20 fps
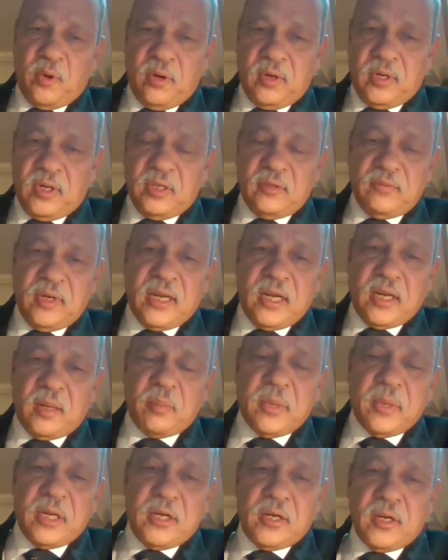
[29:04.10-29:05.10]
impurities will get
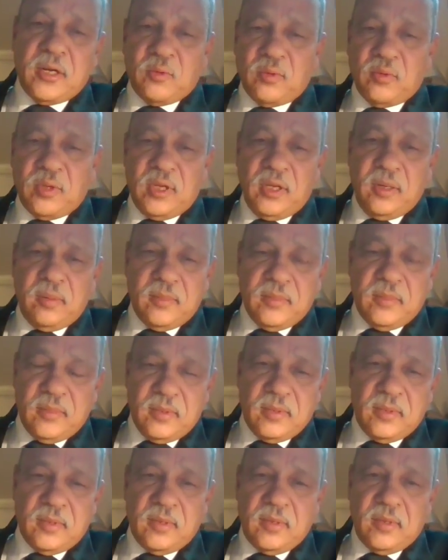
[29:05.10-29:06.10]
embedded into the
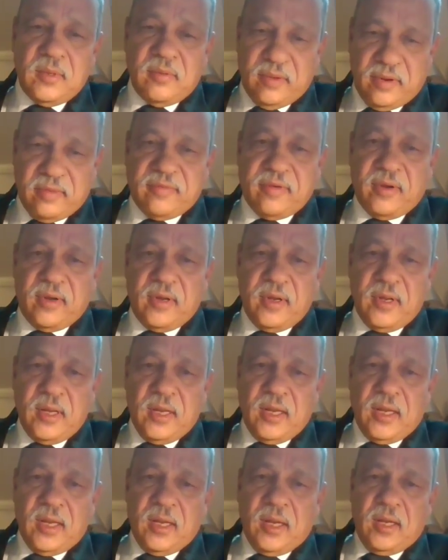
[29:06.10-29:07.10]
wafer.
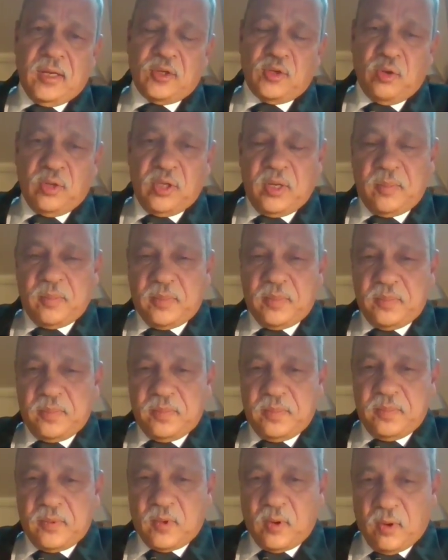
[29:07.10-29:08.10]
So the
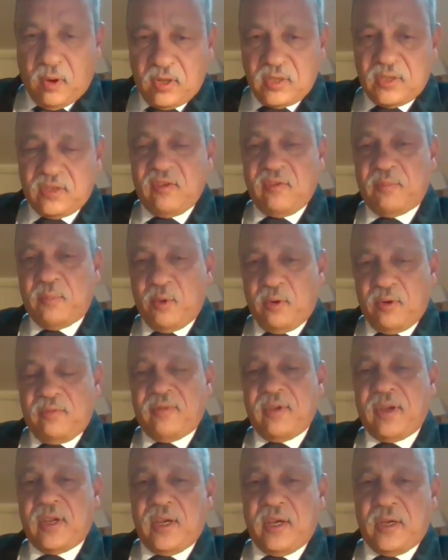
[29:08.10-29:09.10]
cost of
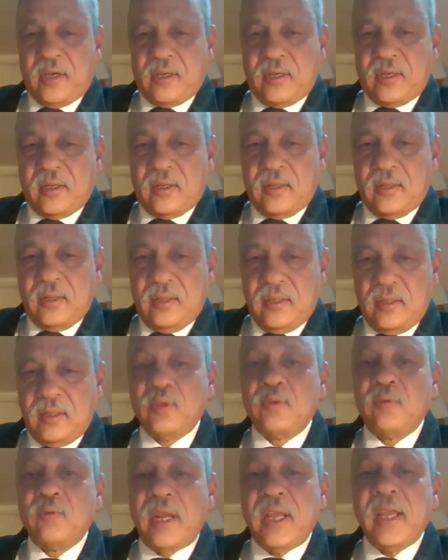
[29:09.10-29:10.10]
purification
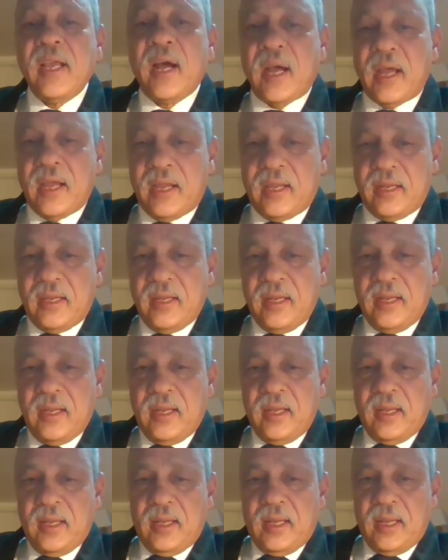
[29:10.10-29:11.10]
is very high.
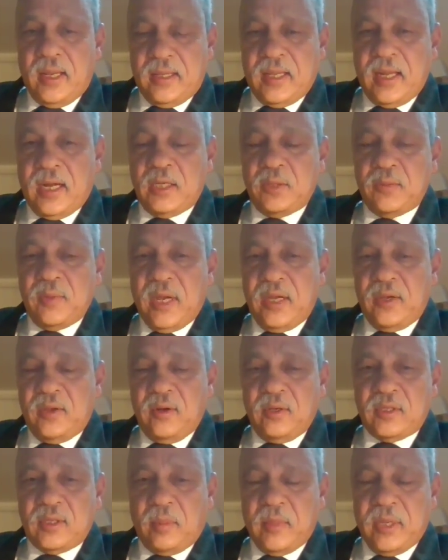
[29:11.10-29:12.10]
And that is why,
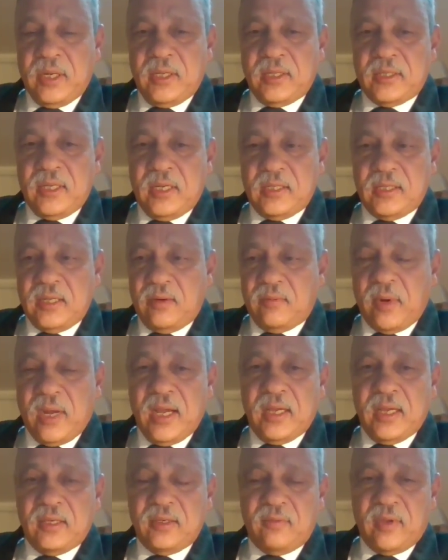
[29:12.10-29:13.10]
somebody says that
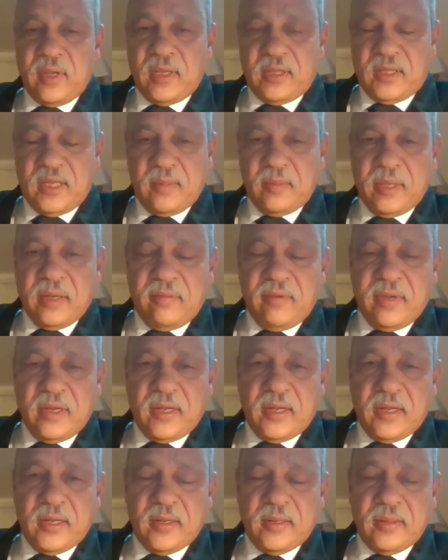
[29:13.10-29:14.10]
why is Vietnam
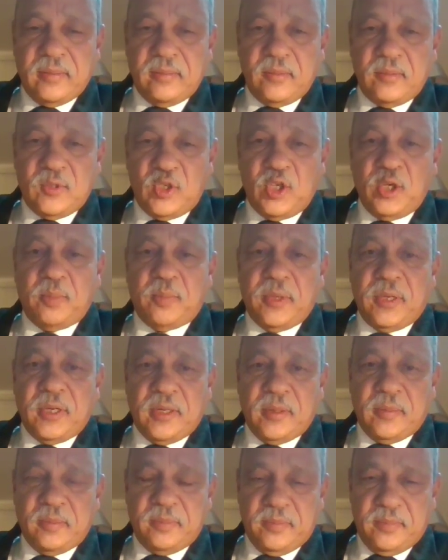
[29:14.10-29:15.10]
giving a
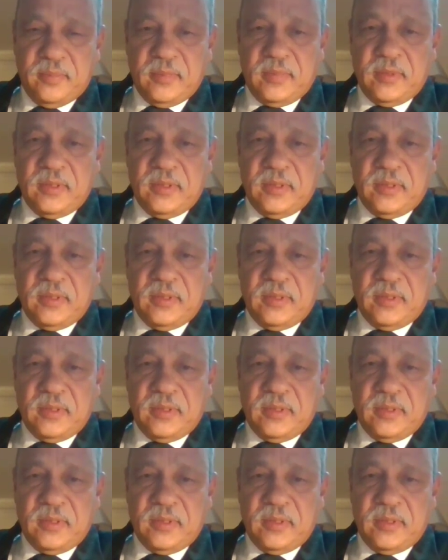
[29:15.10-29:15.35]
cheaper